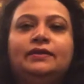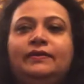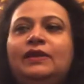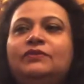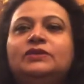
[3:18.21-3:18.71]

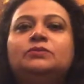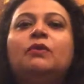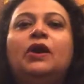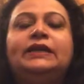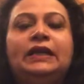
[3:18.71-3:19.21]
even
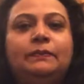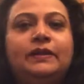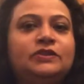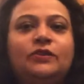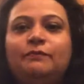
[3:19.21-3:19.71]
small
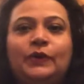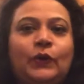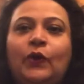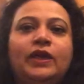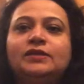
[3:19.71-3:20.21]
tidbits of
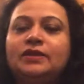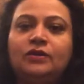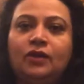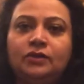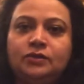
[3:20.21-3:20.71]
pakodes and
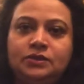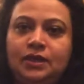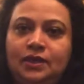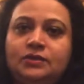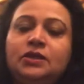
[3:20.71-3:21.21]
all those
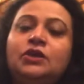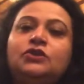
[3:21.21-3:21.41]
things.